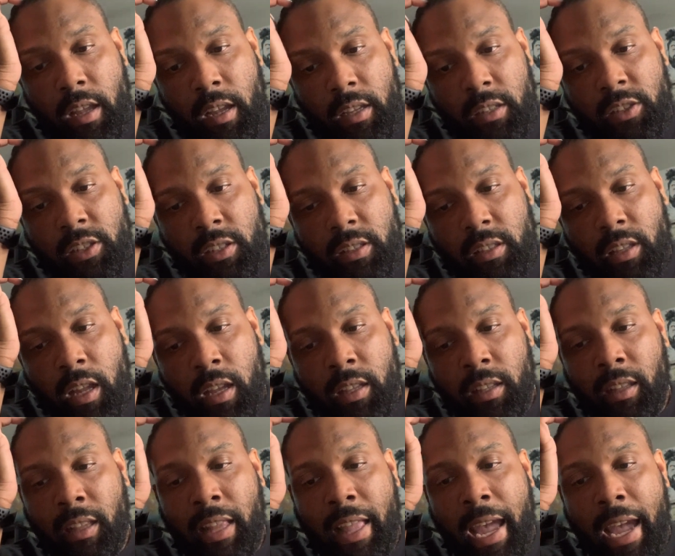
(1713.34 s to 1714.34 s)
just a
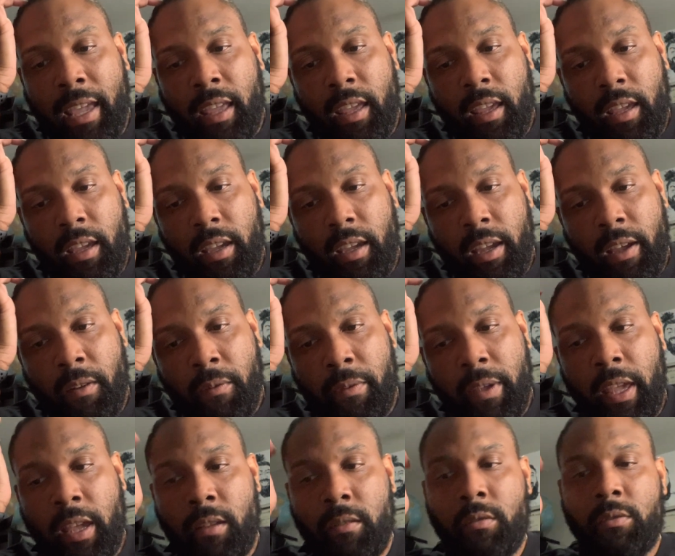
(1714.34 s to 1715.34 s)
lacking of
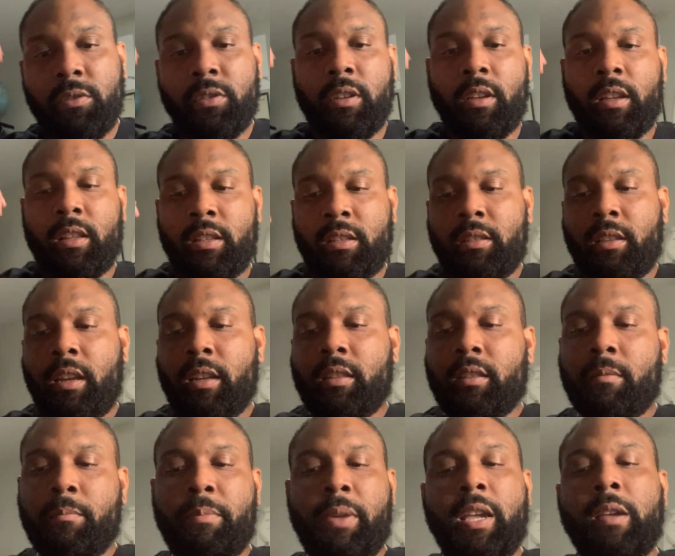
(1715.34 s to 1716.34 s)
energy. And it's like
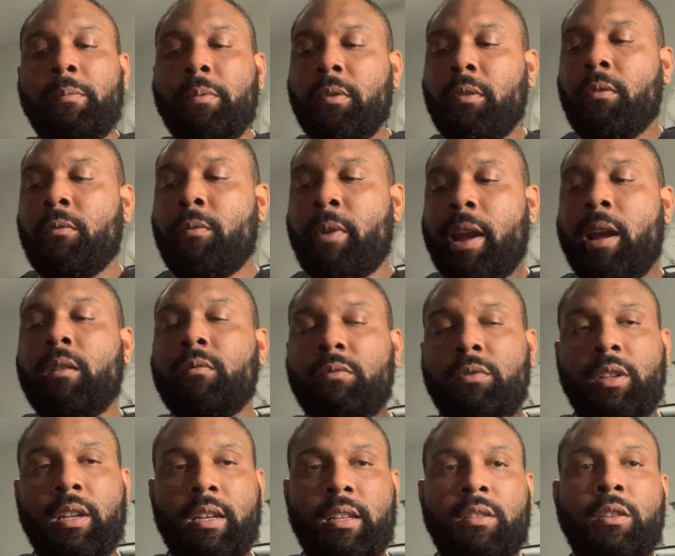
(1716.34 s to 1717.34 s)
the people
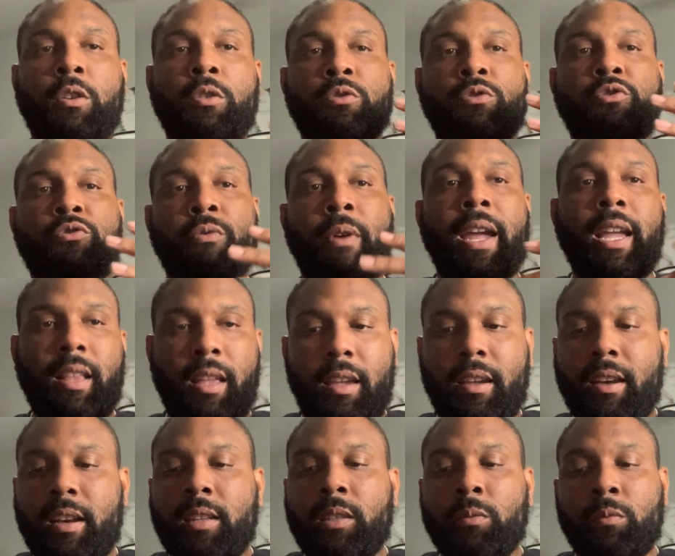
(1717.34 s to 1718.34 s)
around us are draining
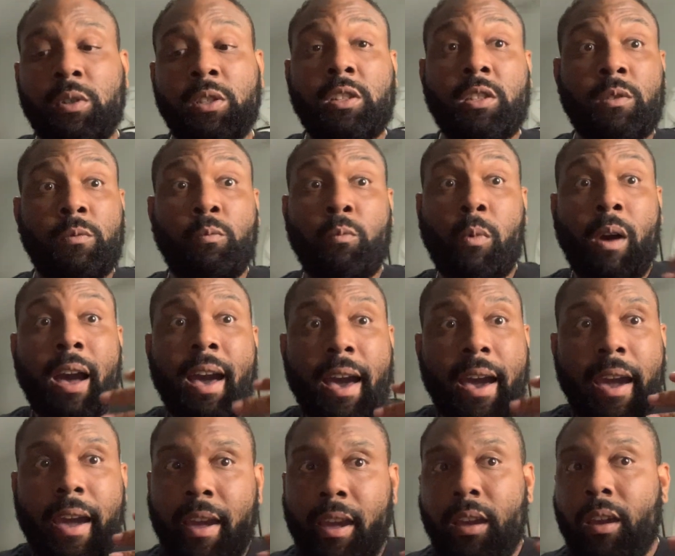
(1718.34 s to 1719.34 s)
us, which is
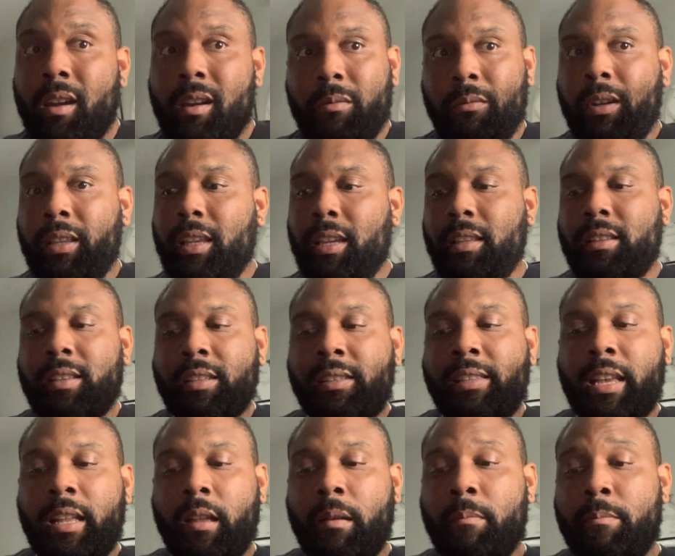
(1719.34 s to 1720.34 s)
why we need to
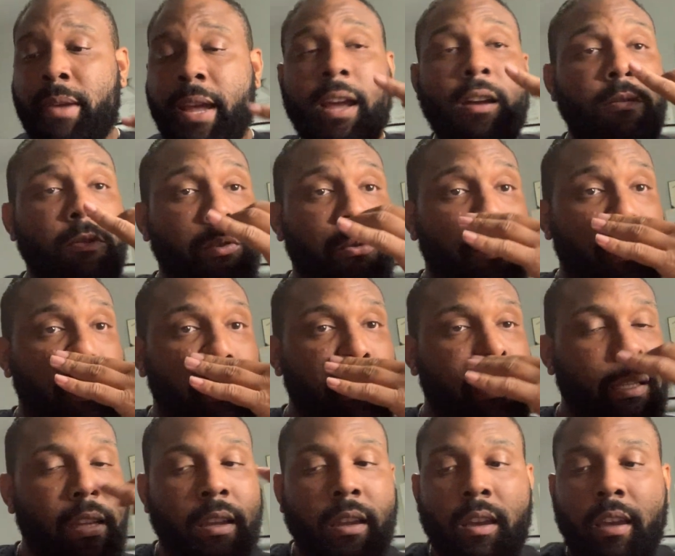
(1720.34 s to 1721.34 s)
set up boundaries.
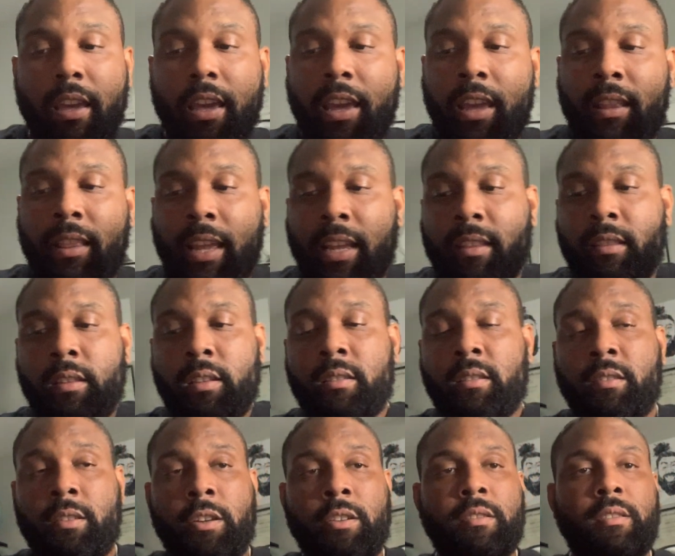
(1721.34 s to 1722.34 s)
And like this
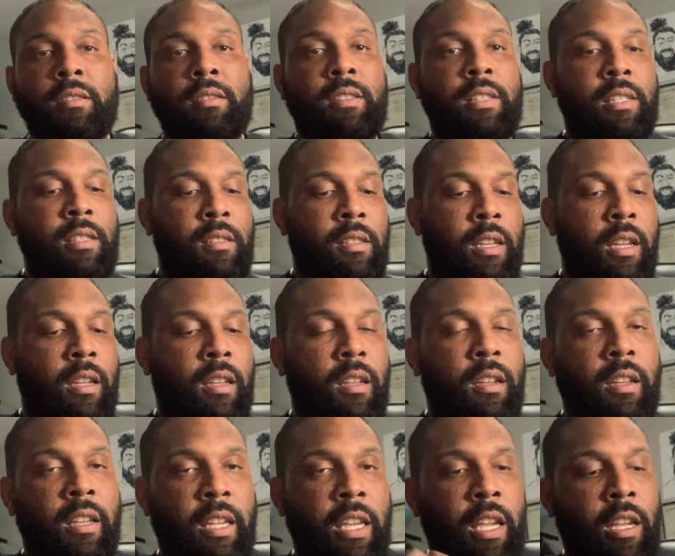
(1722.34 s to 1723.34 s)
narcissistic,
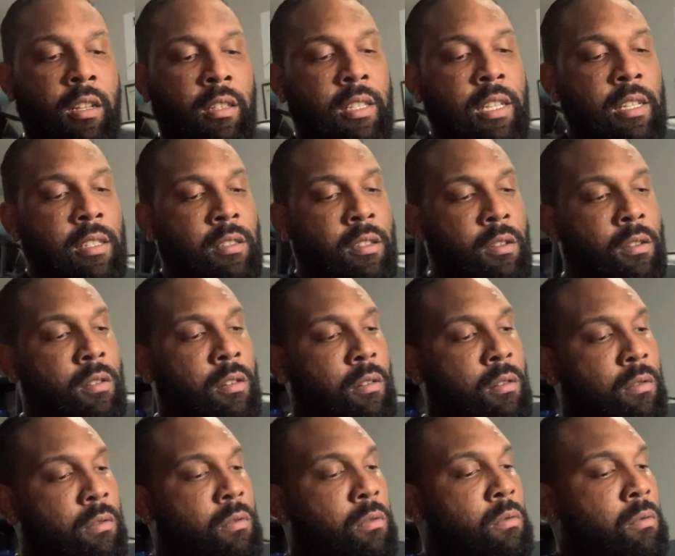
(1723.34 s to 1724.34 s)

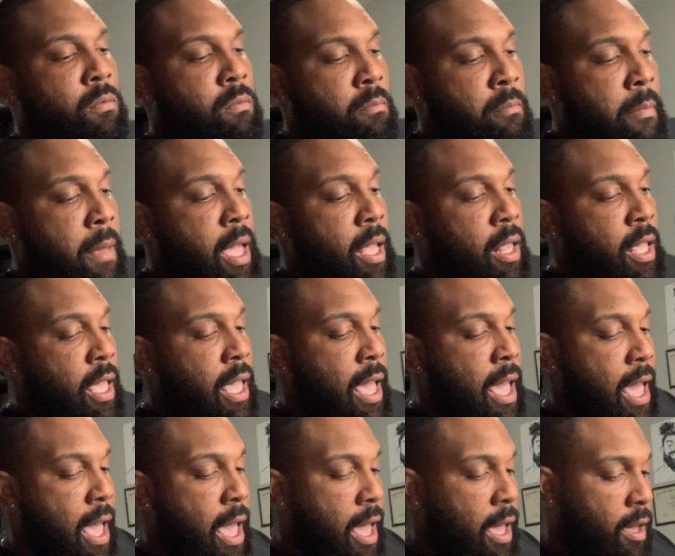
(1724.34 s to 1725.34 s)
egotistical,
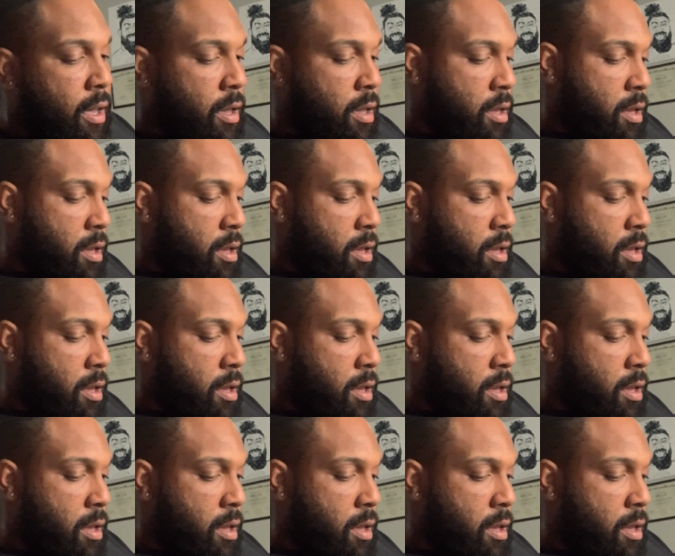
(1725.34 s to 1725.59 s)
maniac,